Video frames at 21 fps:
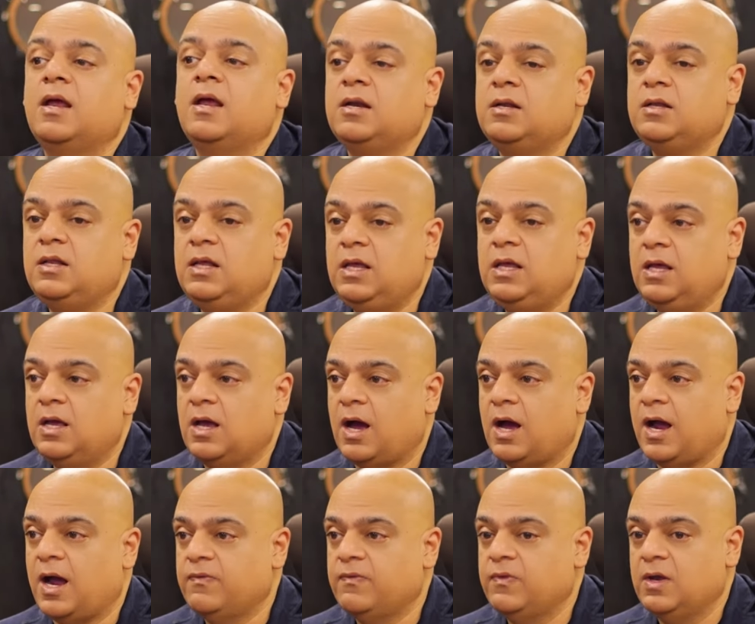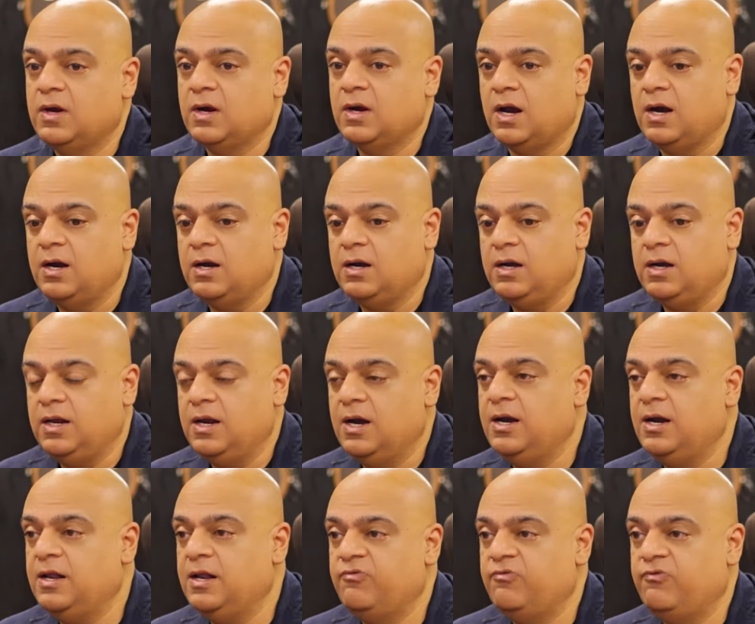get the either a
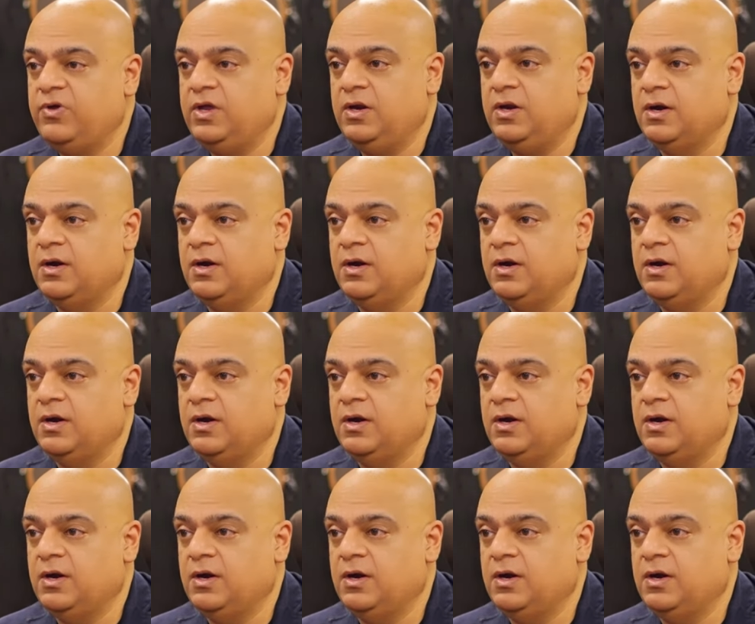DLD fee